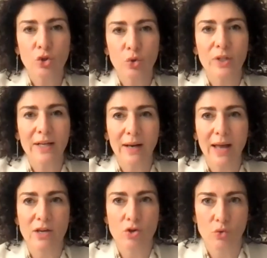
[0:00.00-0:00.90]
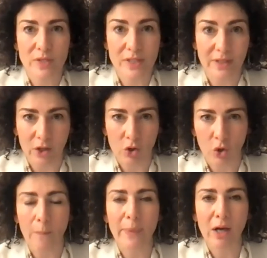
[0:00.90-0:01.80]
to decline
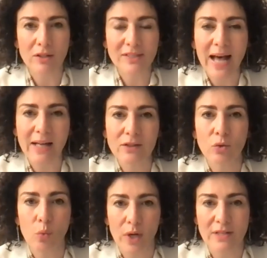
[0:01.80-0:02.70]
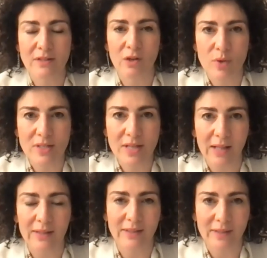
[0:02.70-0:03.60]
jurisdiction, because that is the
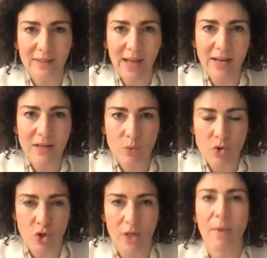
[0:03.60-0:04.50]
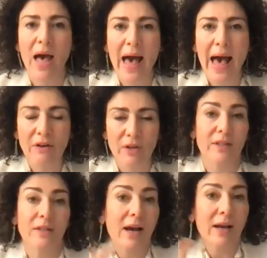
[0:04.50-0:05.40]
result in the Italian regime, in
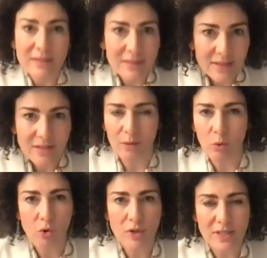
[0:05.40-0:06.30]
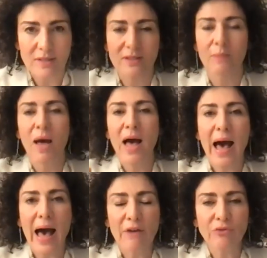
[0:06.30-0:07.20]
the Italian system, court system.
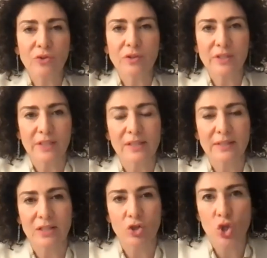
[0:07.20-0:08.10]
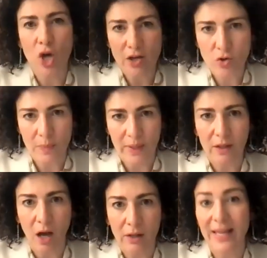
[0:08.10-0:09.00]
After this, the
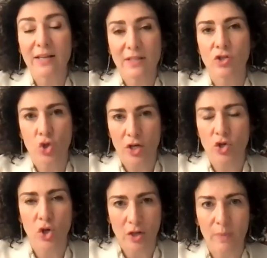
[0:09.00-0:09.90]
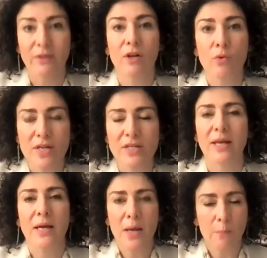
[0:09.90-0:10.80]
judgment or the ICJ judgment, there is
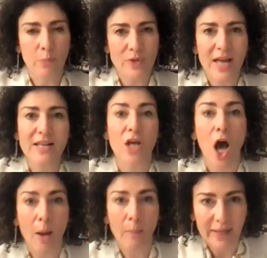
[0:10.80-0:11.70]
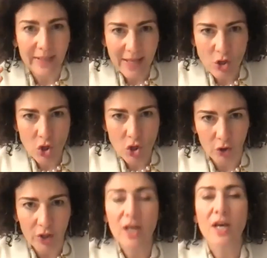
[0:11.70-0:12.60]
a precise
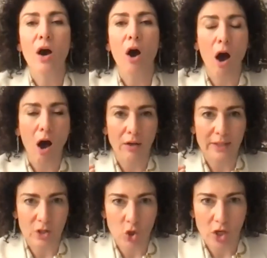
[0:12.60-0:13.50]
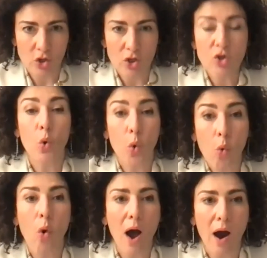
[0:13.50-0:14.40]
obligation on the judges,
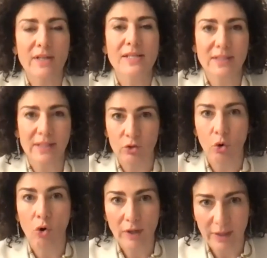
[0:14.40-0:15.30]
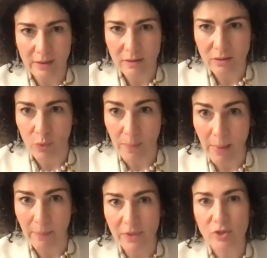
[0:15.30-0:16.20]
who are state organs,
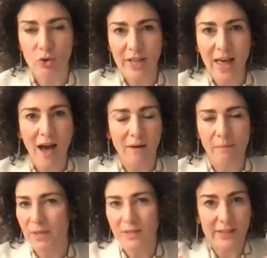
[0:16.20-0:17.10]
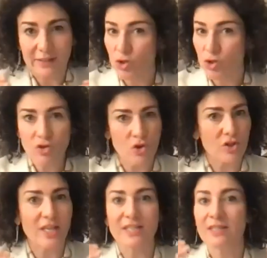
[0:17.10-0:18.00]
remember. So they are basically, the
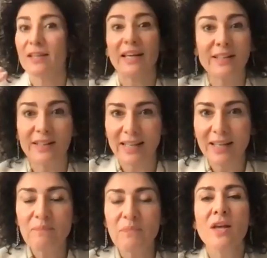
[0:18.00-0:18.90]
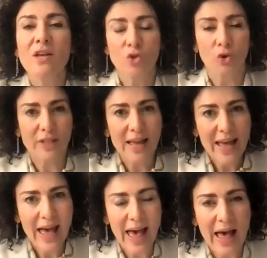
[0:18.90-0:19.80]
judges is Italy. So
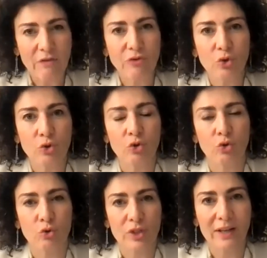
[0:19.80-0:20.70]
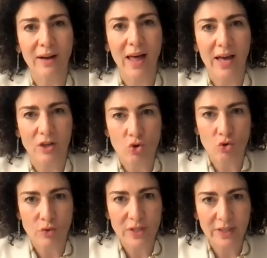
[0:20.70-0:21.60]
they have to decline
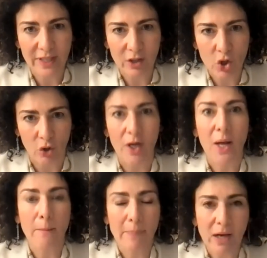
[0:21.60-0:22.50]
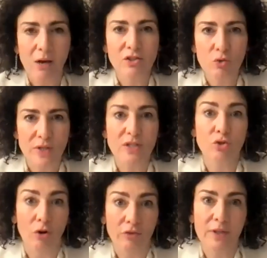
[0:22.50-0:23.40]
jurisdiction because there is
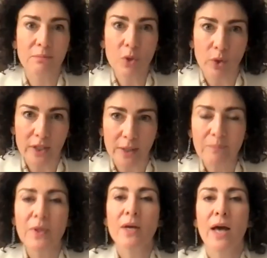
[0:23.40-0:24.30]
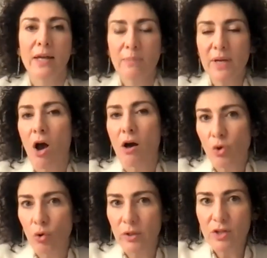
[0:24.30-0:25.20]
sovereign immunity and
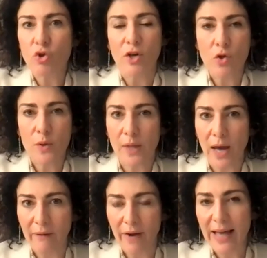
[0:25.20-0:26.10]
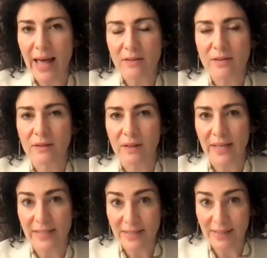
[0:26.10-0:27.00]
because all the judgments are against
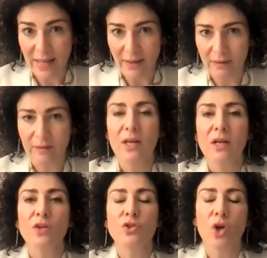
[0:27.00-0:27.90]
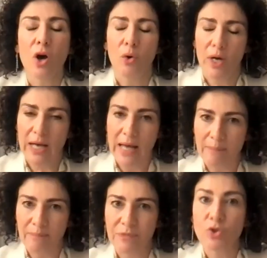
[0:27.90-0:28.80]
a state. So
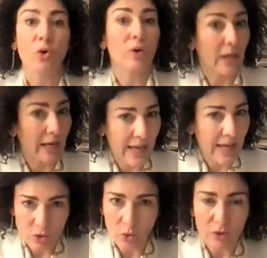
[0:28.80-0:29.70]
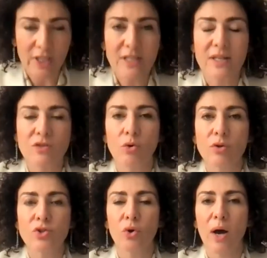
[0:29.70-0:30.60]
so this is
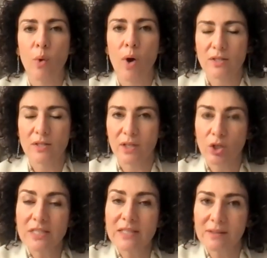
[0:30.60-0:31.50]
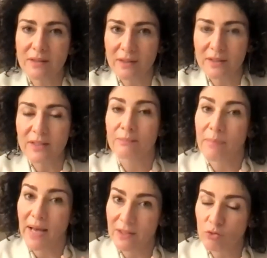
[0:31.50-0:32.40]
also was considered
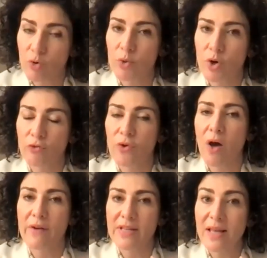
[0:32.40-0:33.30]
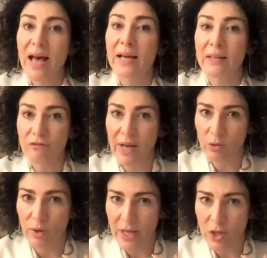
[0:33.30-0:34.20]
by the Tribunal of Florence in
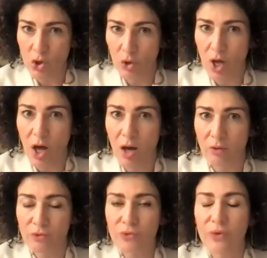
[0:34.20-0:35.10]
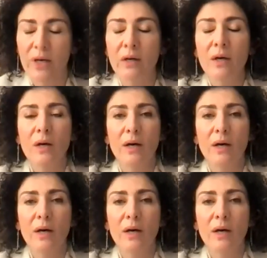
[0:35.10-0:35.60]
violation of the